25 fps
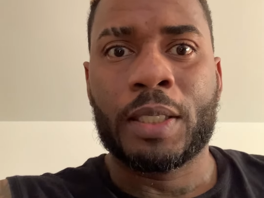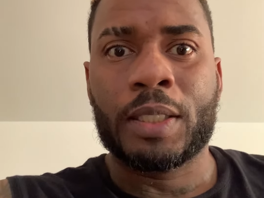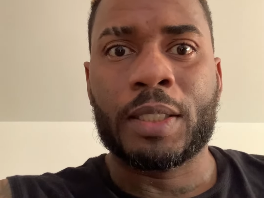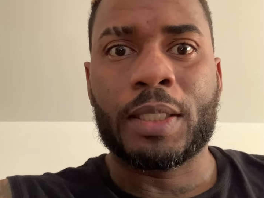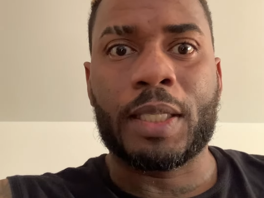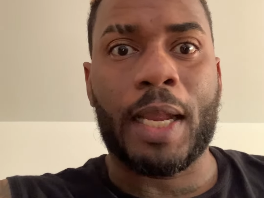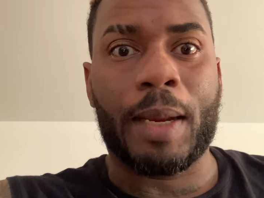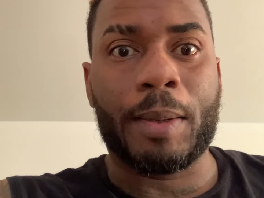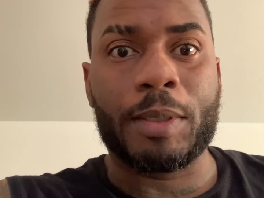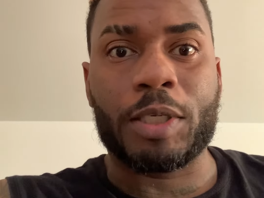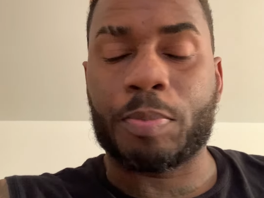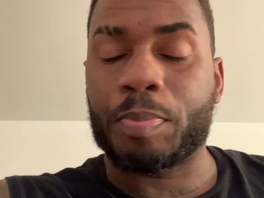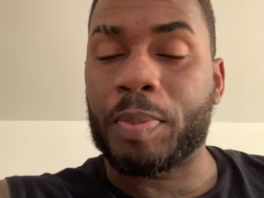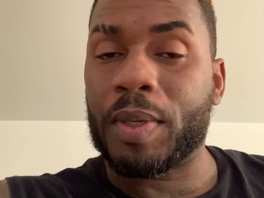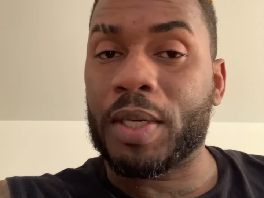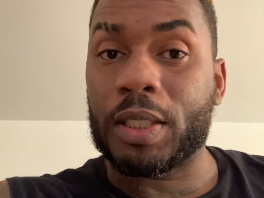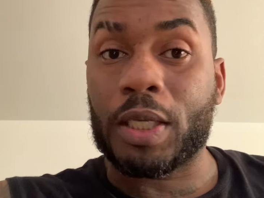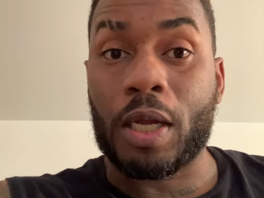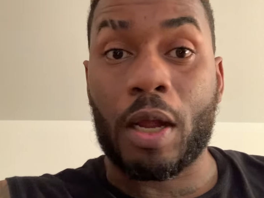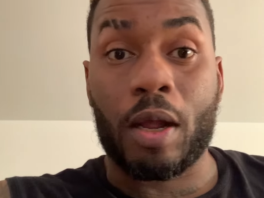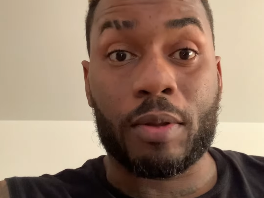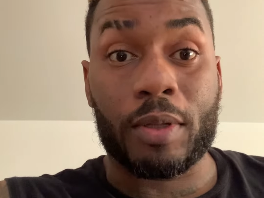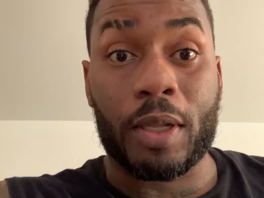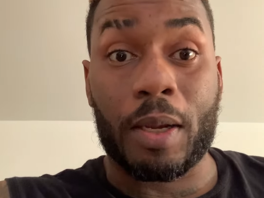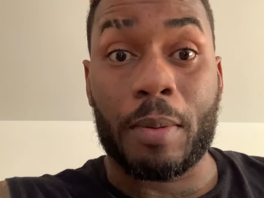they spent
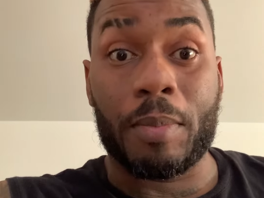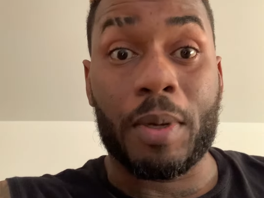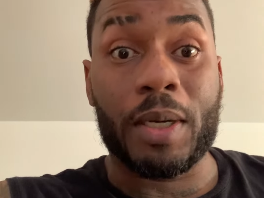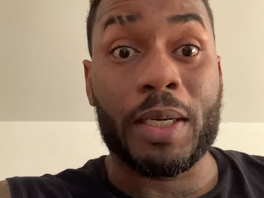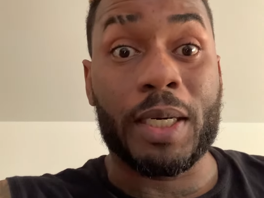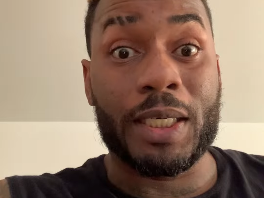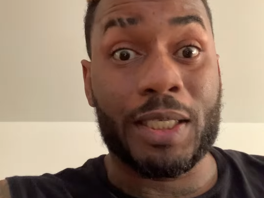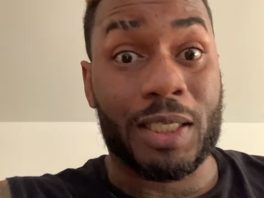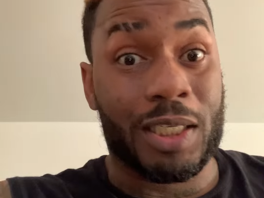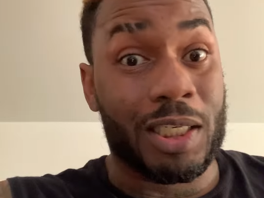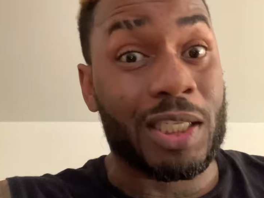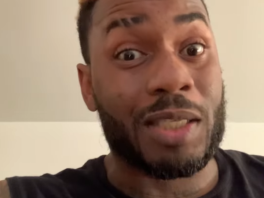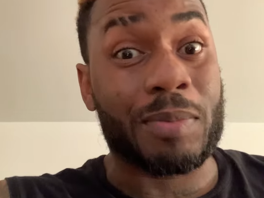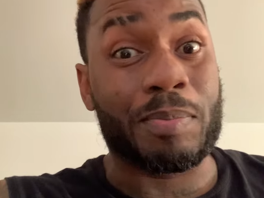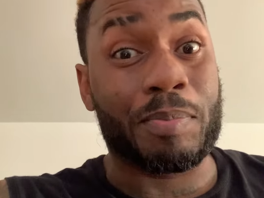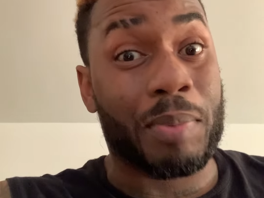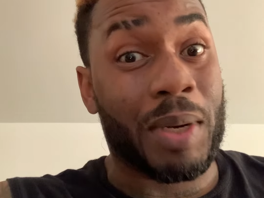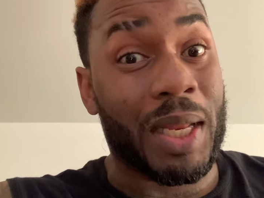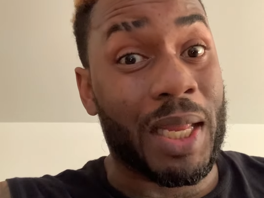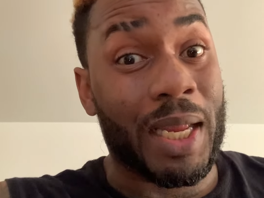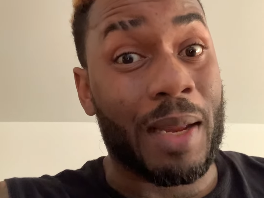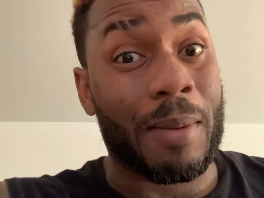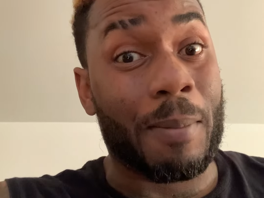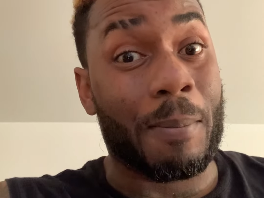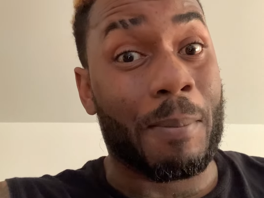all their money just
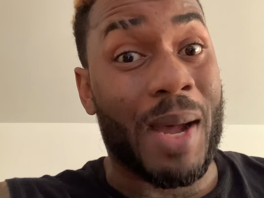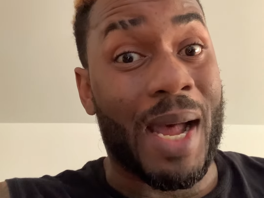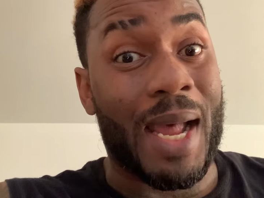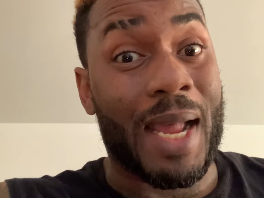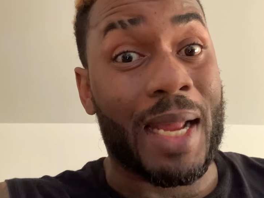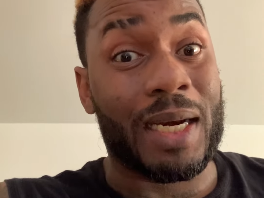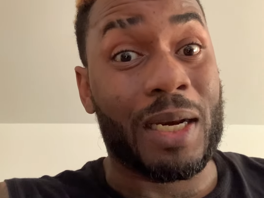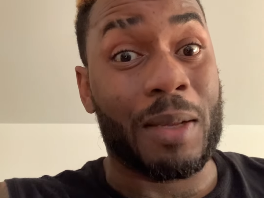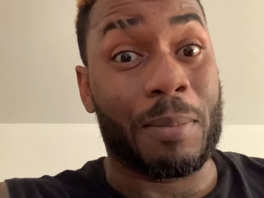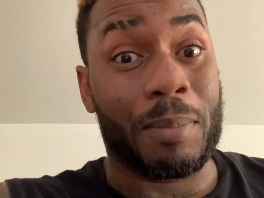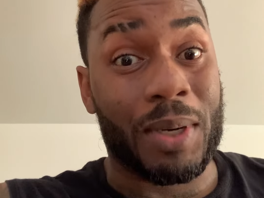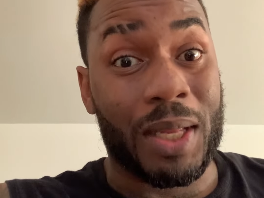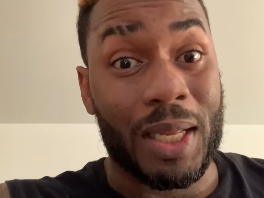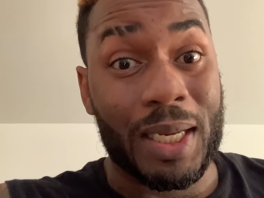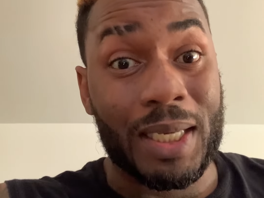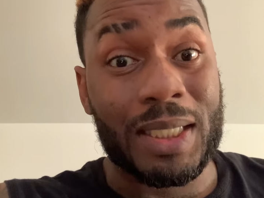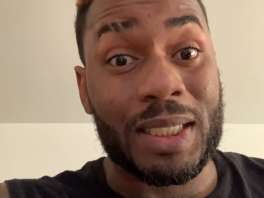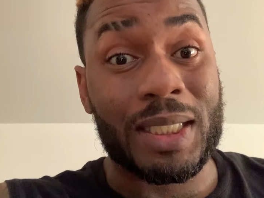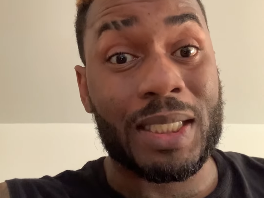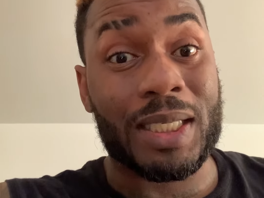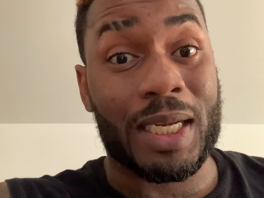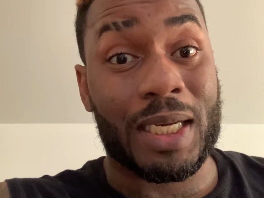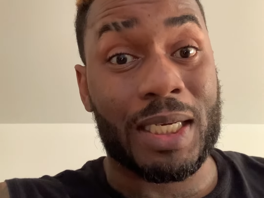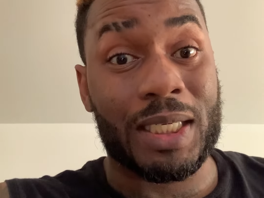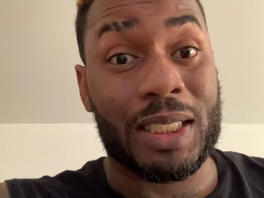plant, buying the
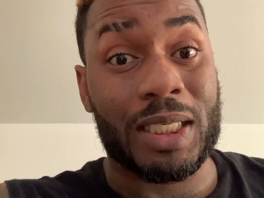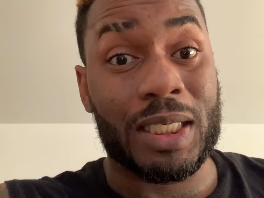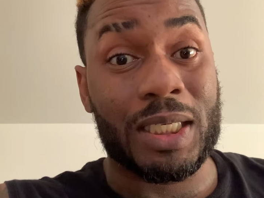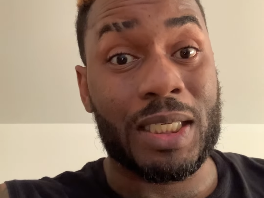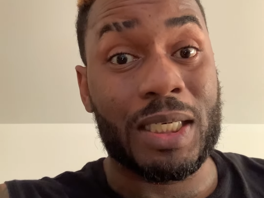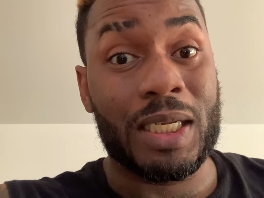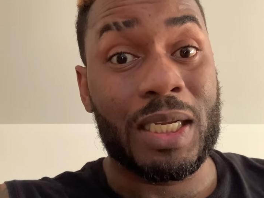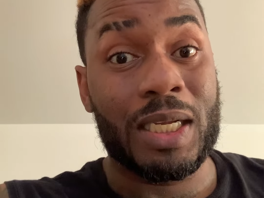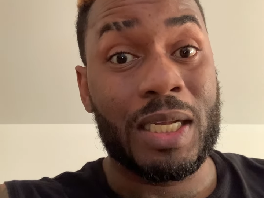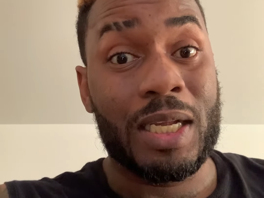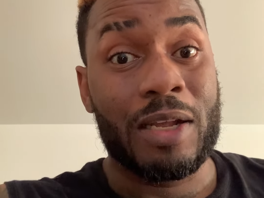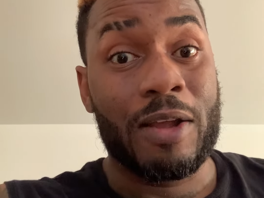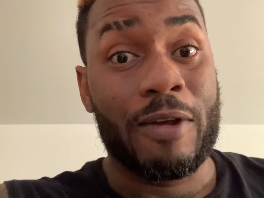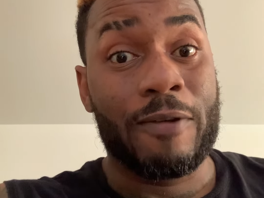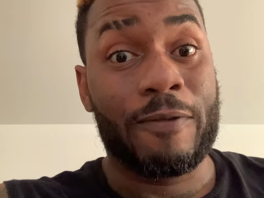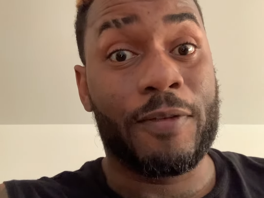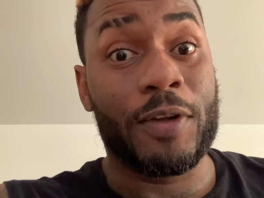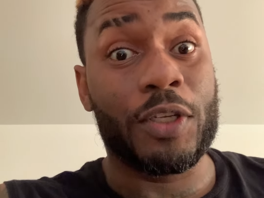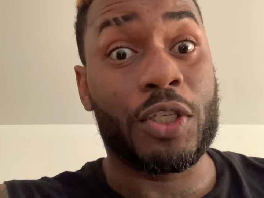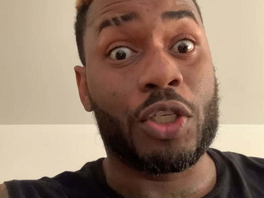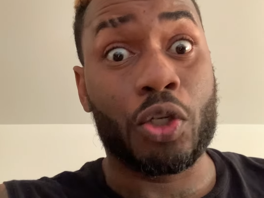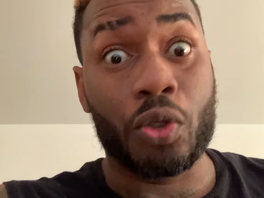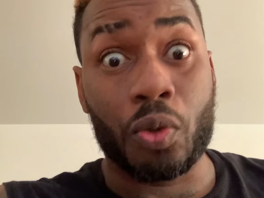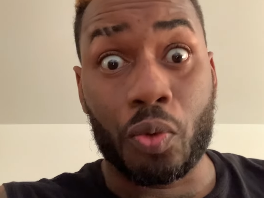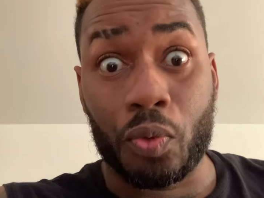PlayStation for
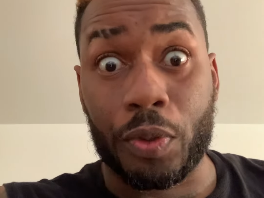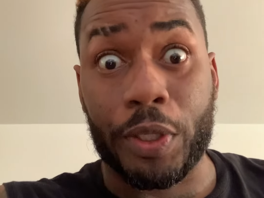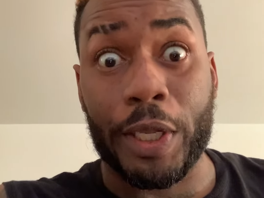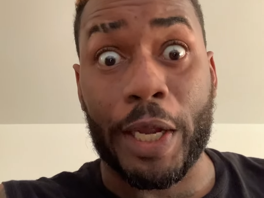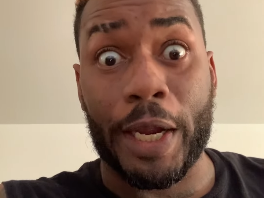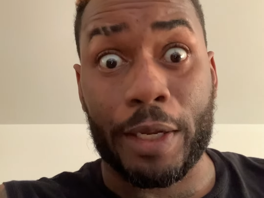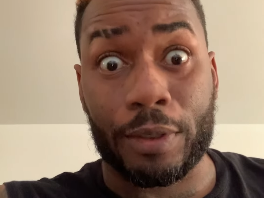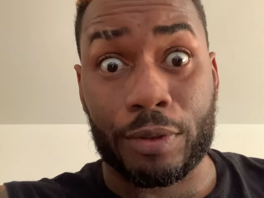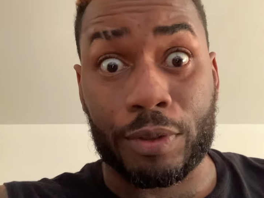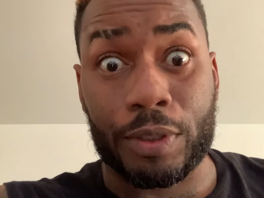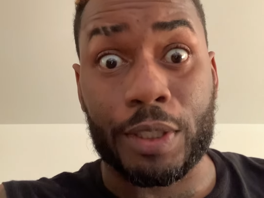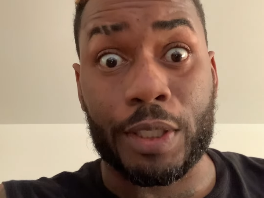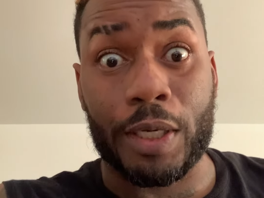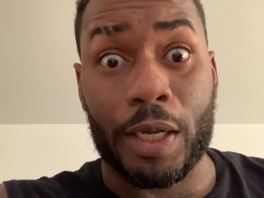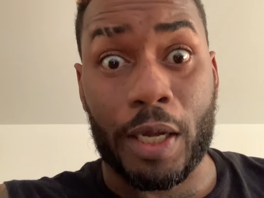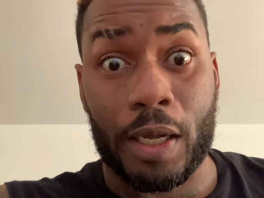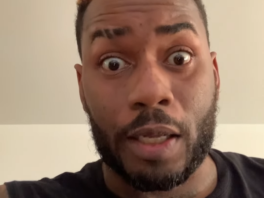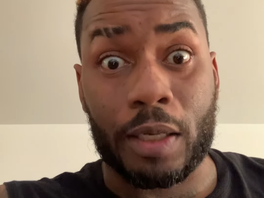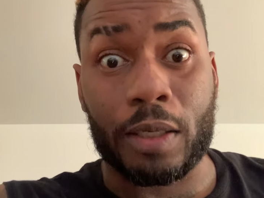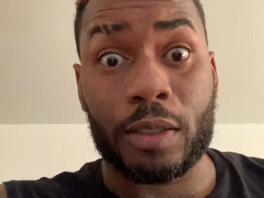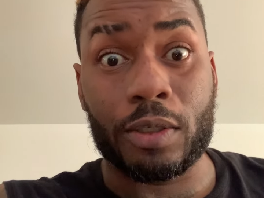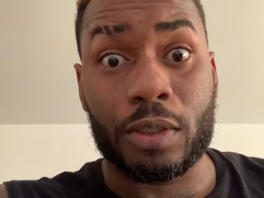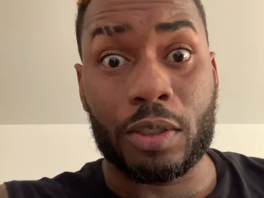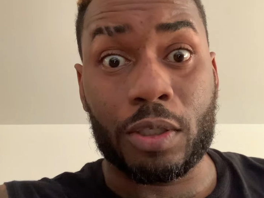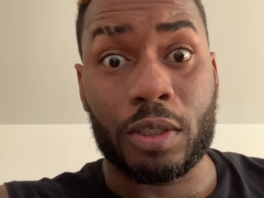
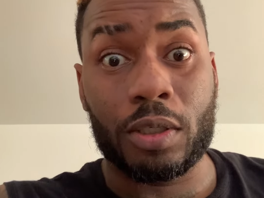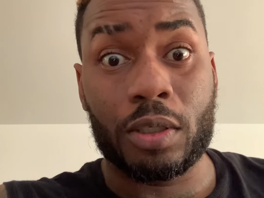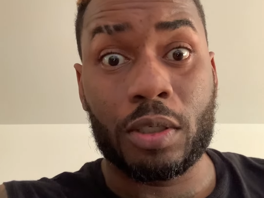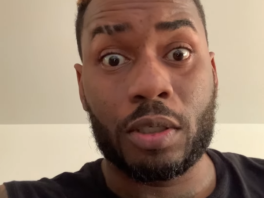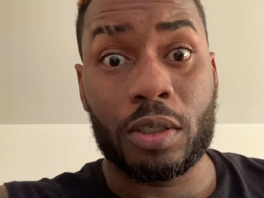$2,000.